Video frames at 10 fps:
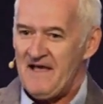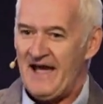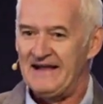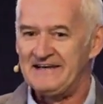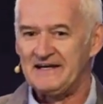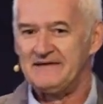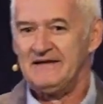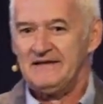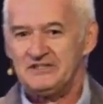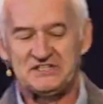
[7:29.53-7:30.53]
And uh,
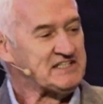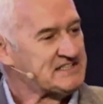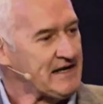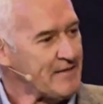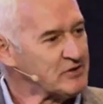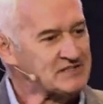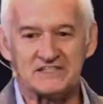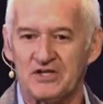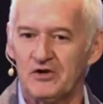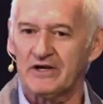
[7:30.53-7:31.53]
you see,
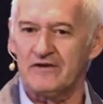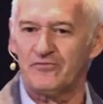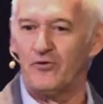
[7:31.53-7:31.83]
celebrities are looking